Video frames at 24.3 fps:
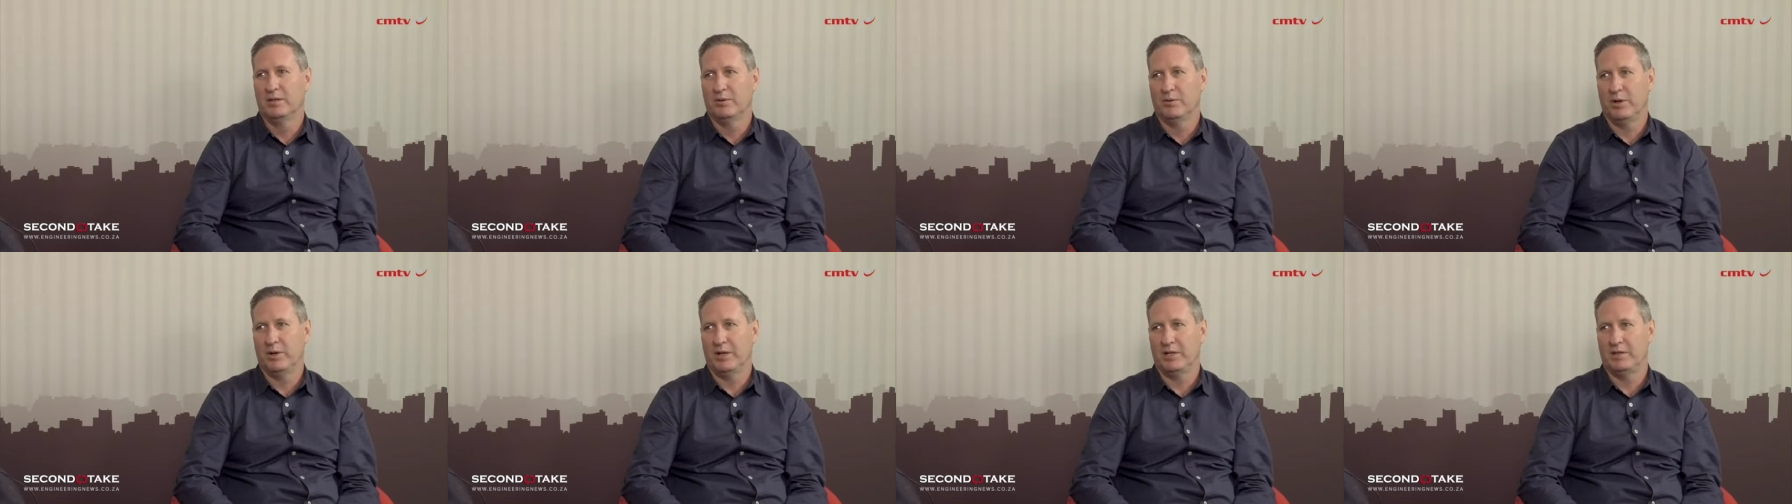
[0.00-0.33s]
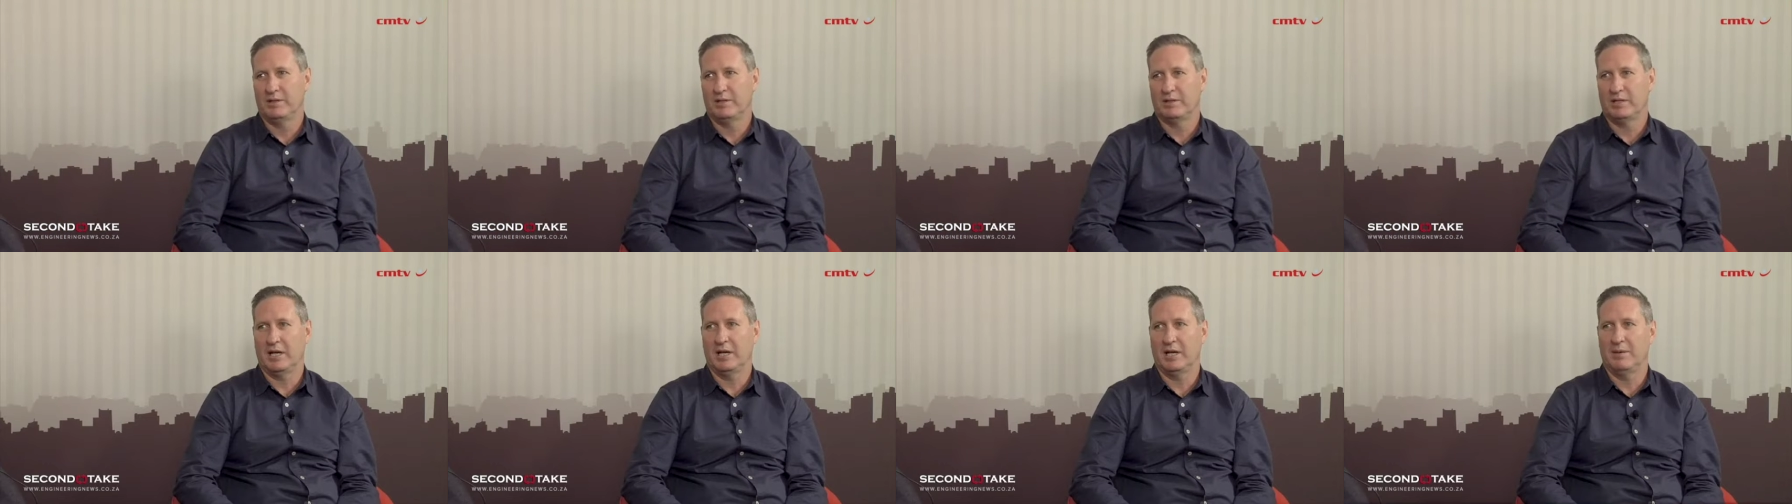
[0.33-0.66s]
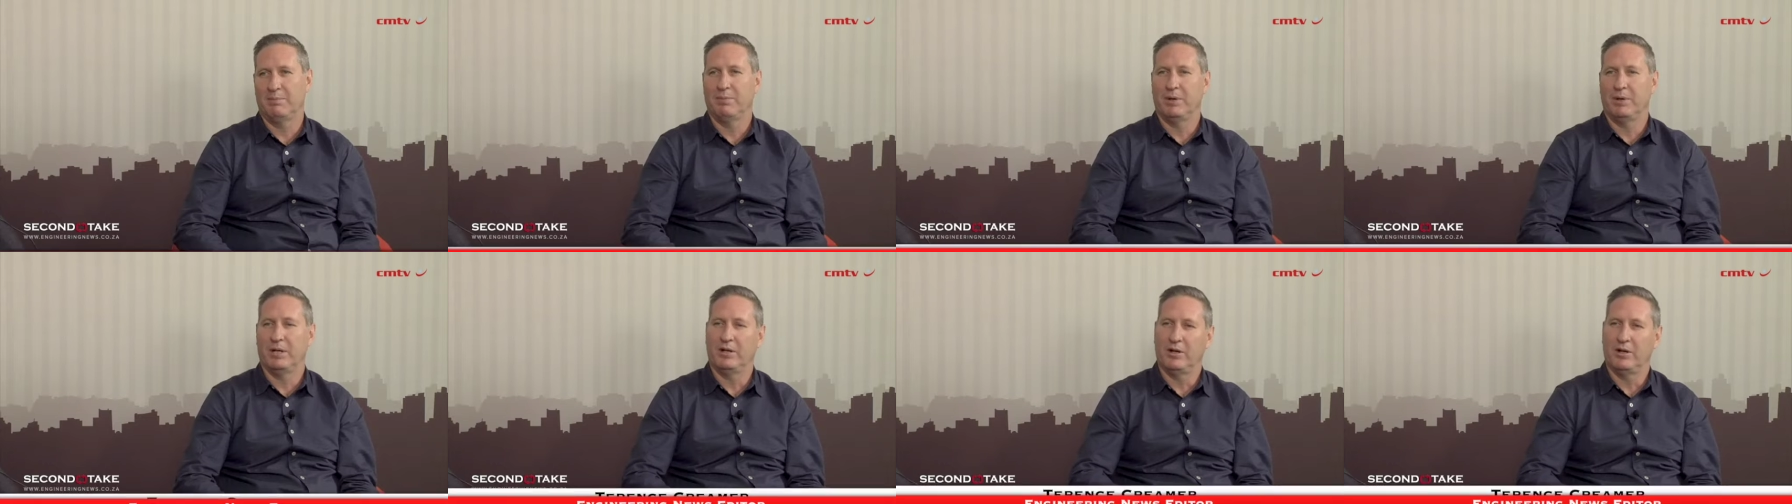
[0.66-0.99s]
red
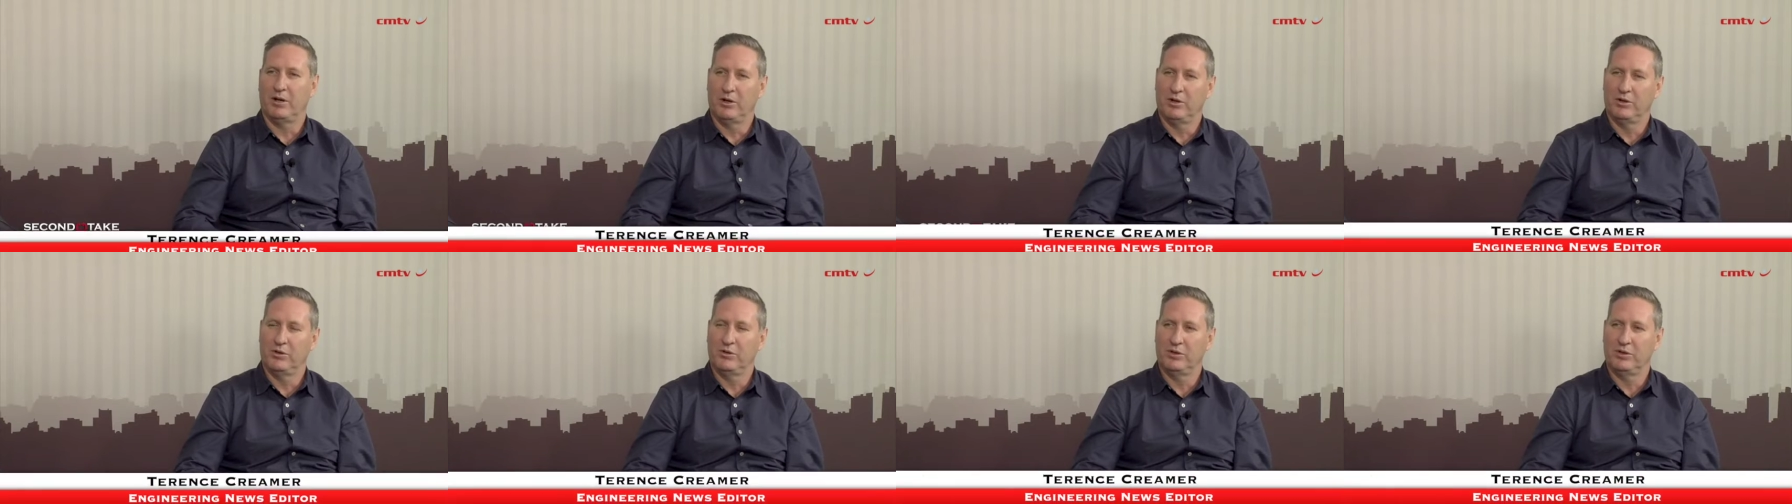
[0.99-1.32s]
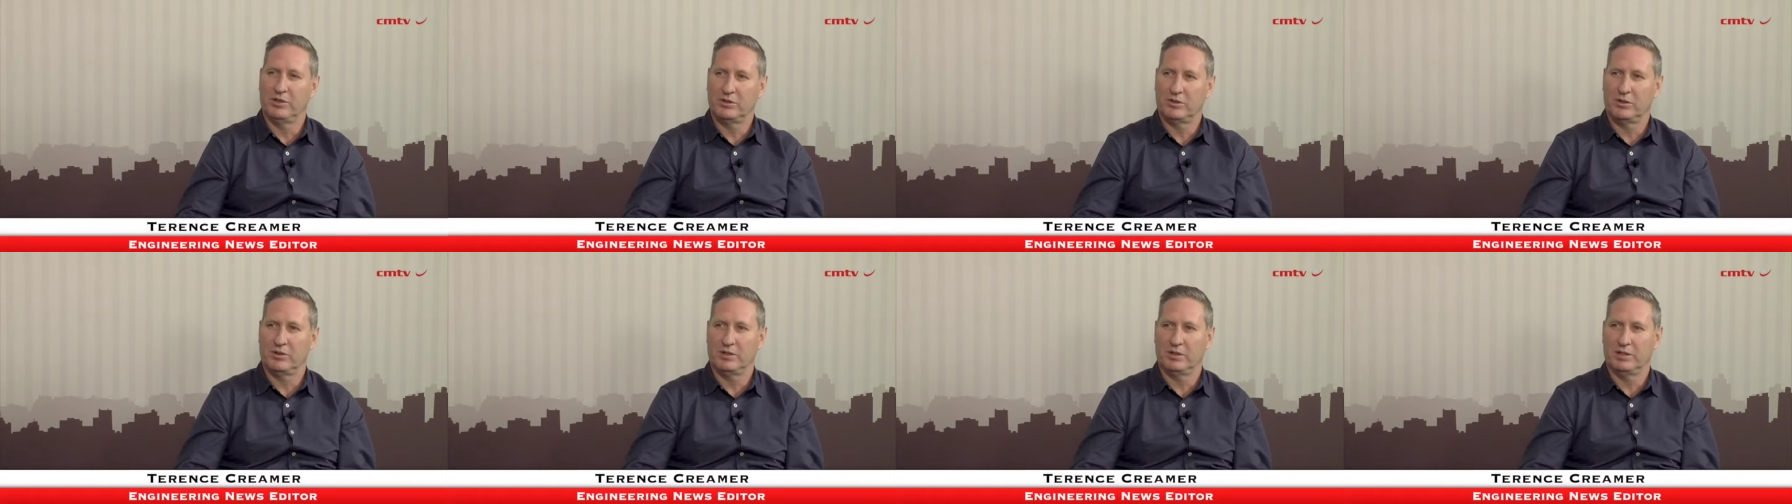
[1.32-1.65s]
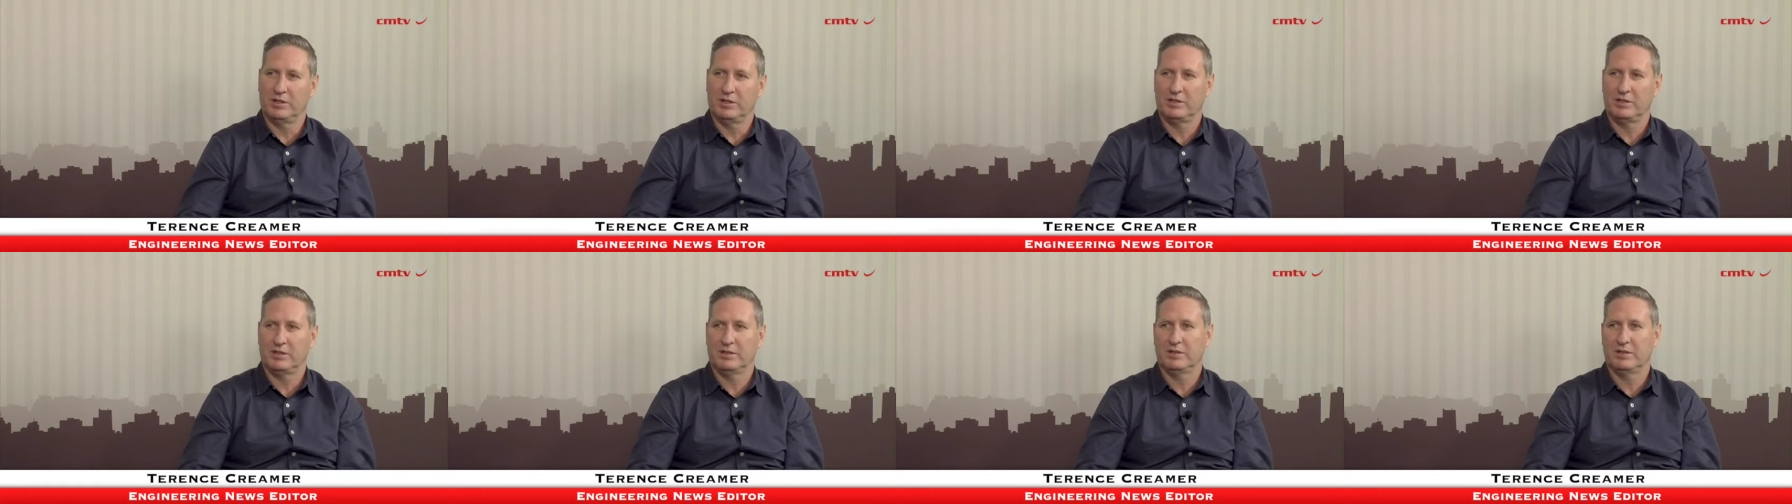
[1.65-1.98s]
tape and onerous
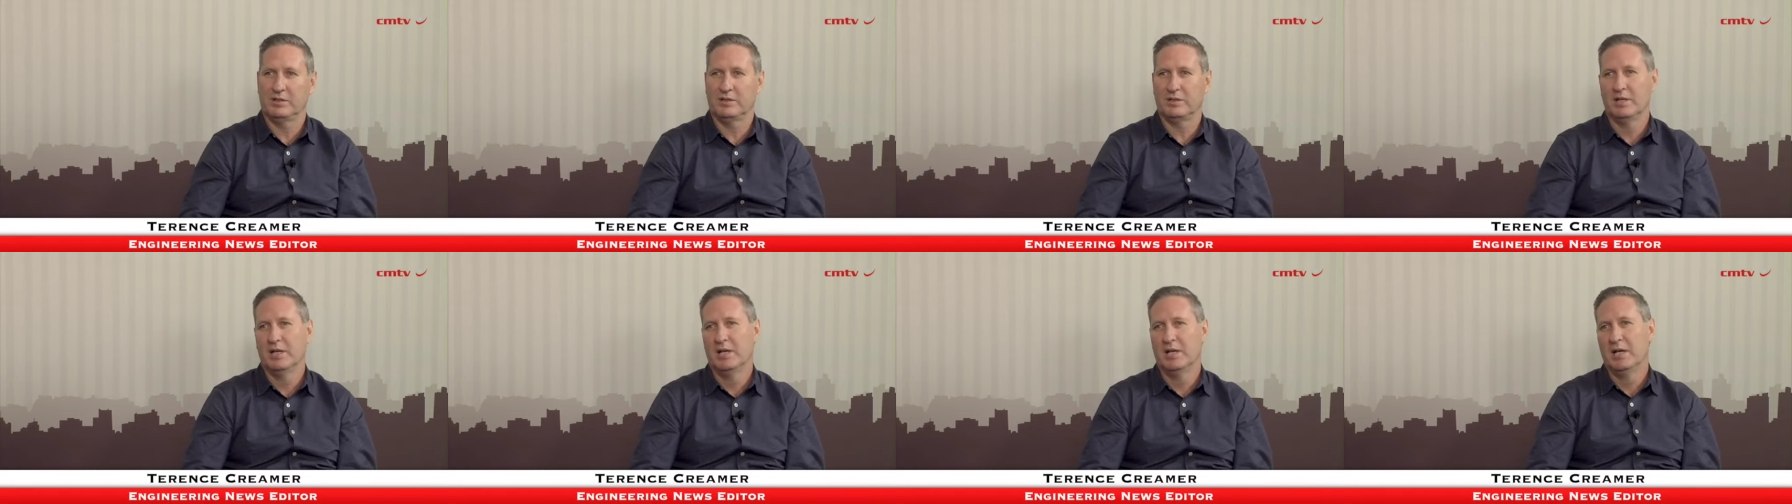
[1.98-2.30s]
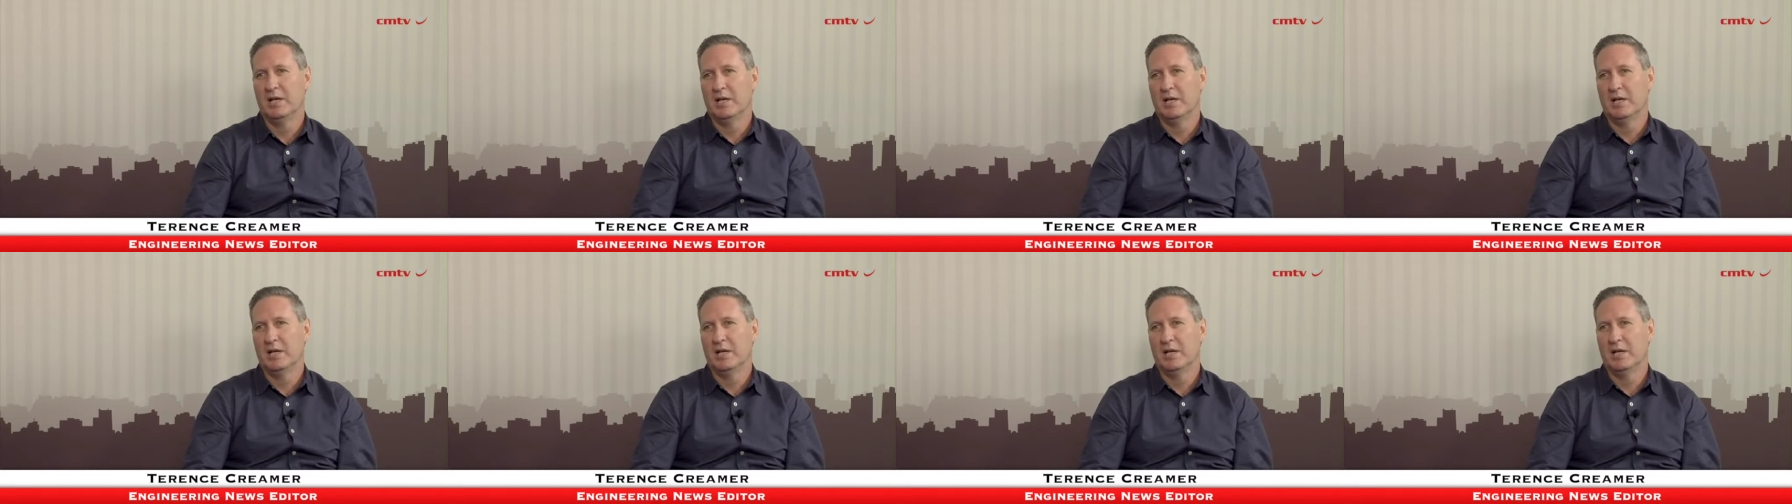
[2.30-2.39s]
conditions